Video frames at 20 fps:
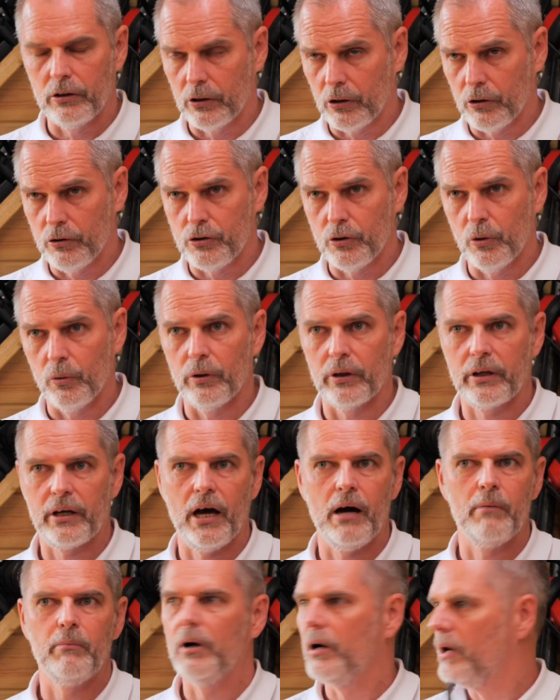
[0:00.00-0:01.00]
control the
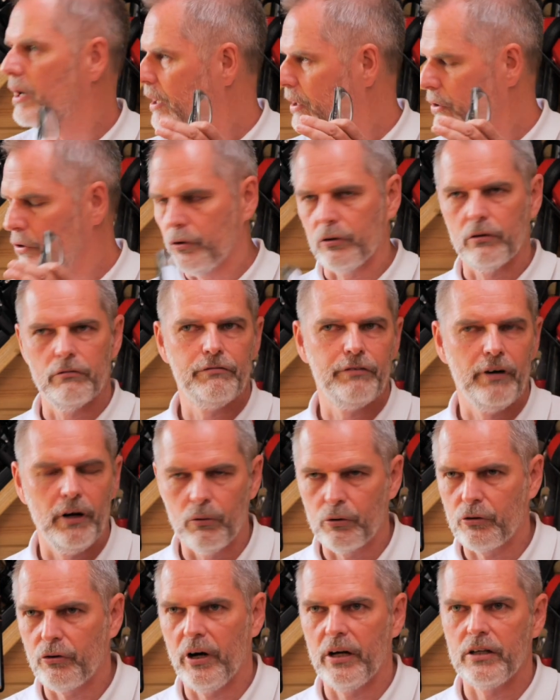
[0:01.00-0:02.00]
camera, you can
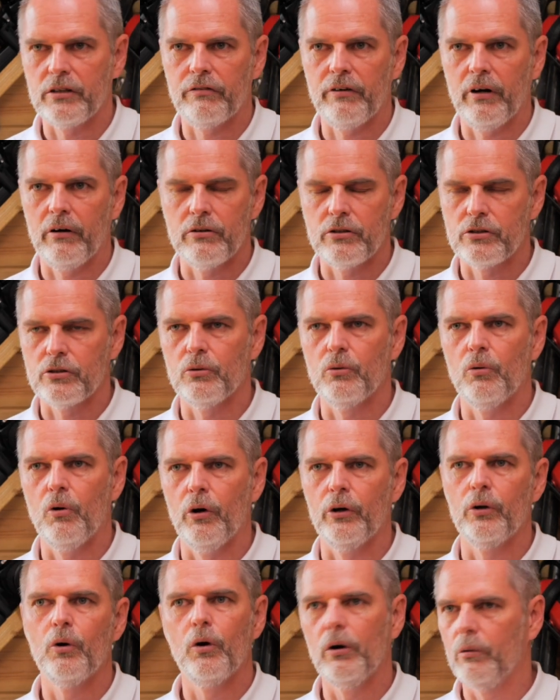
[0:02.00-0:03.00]
file transfer and so
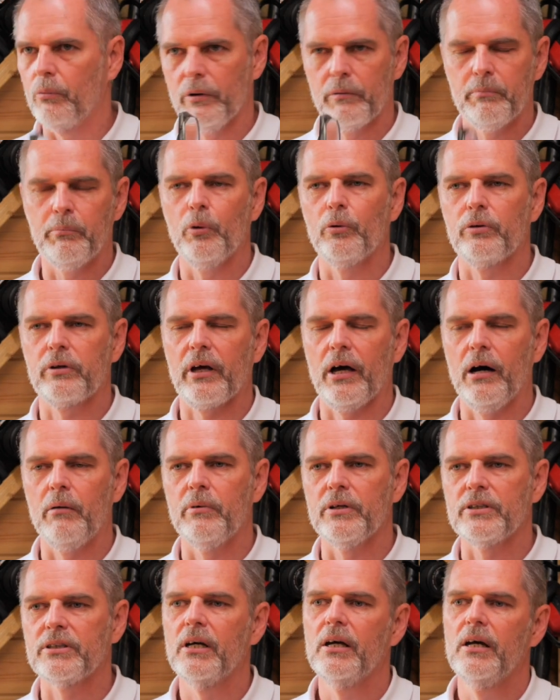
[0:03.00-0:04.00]
on with both
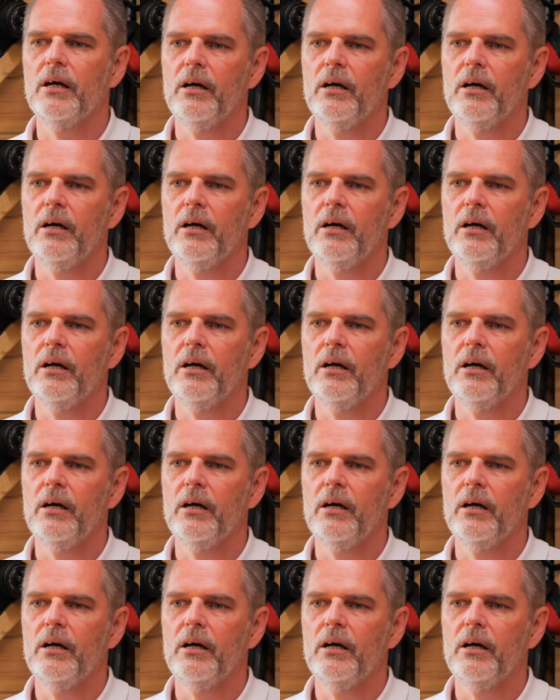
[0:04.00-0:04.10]
cameras.